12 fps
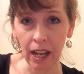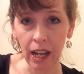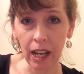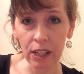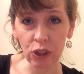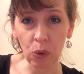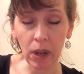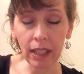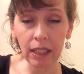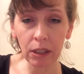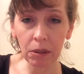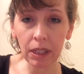has quite
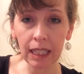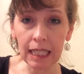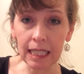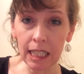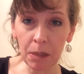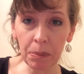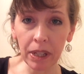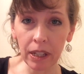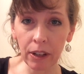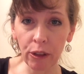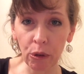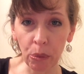literally
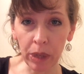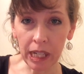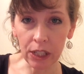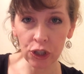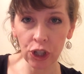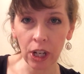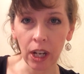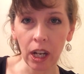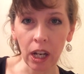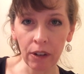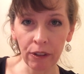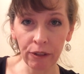deepened the reach
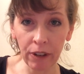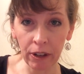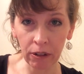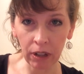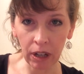of the federal